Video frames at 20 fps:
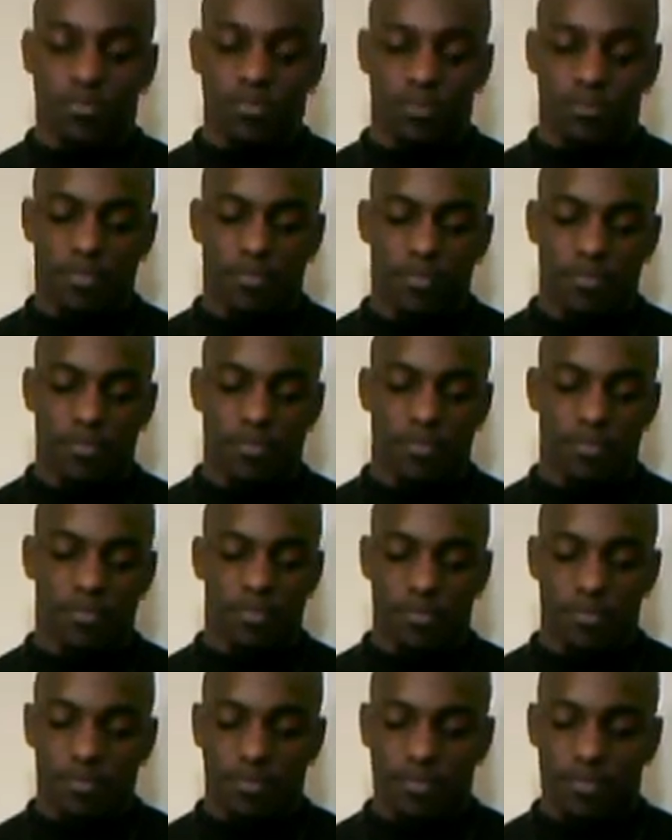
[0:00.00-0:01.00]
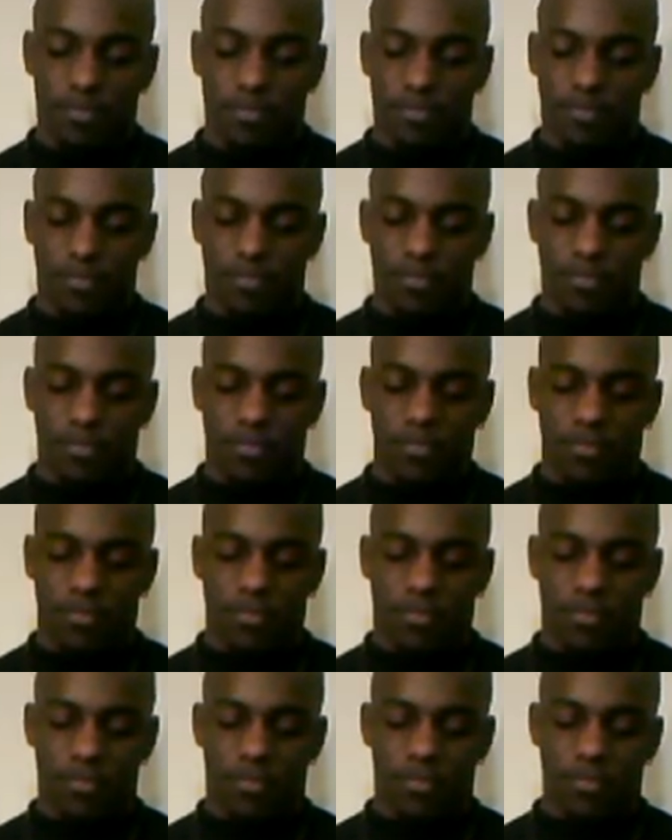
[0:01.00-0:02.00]

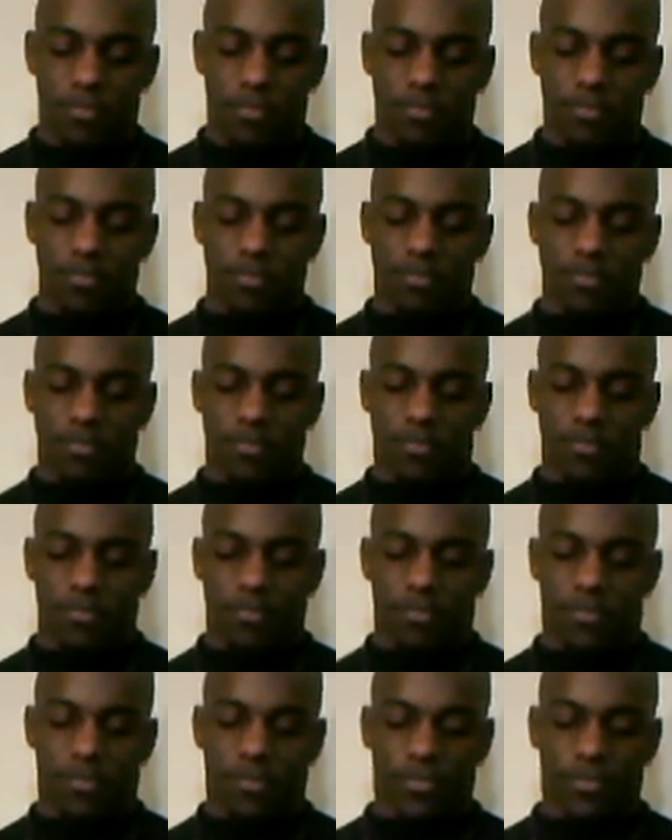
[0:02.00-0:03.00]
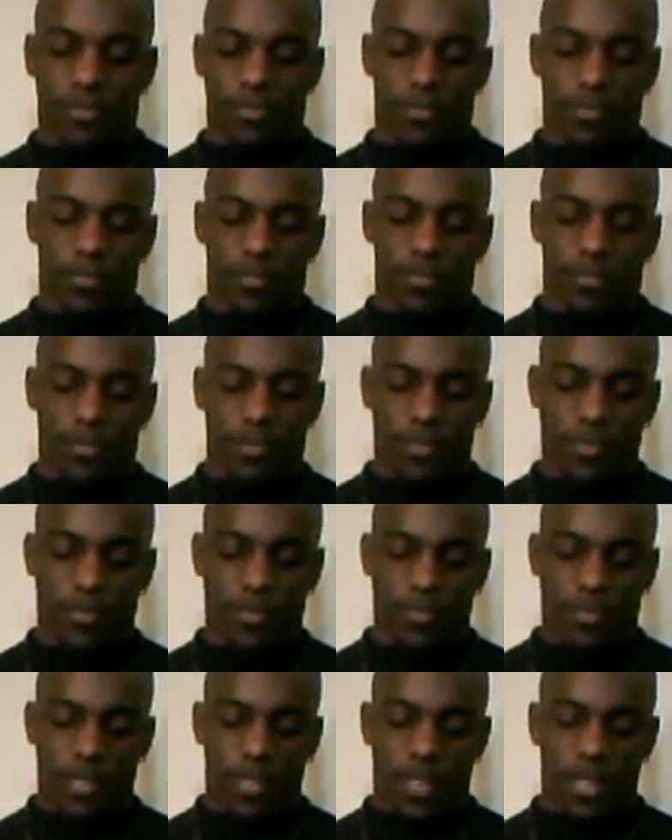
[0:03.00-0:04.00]

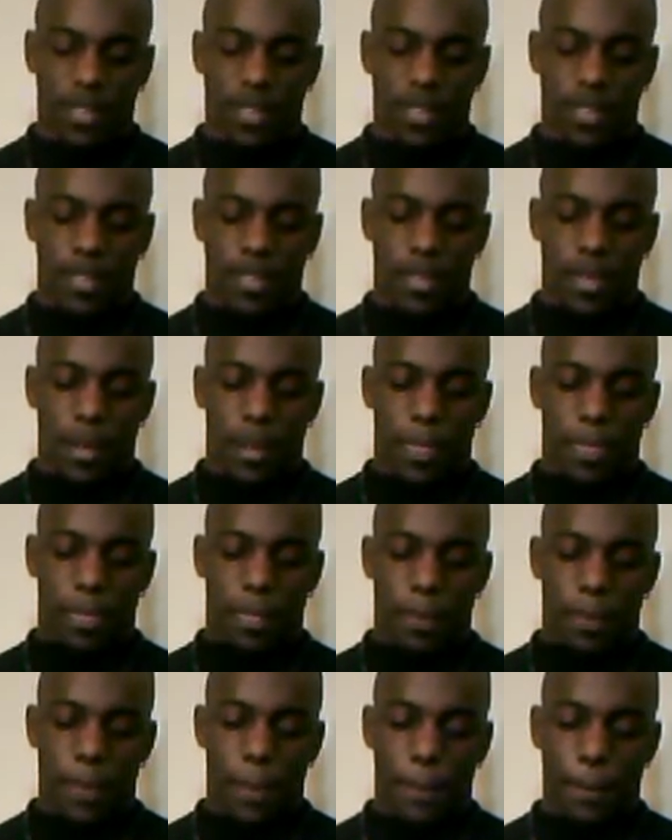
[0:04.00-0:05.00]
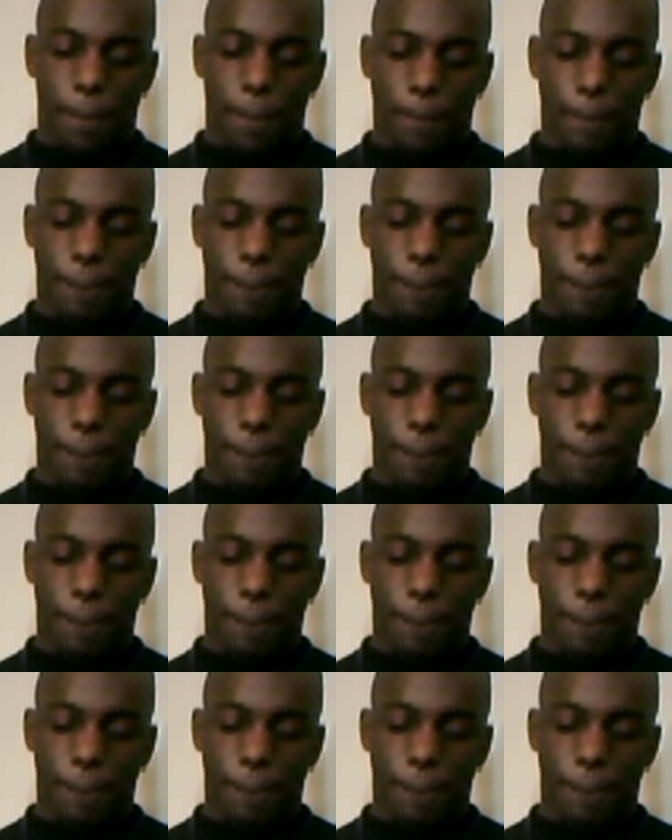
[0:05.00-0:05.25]
(no one is talking)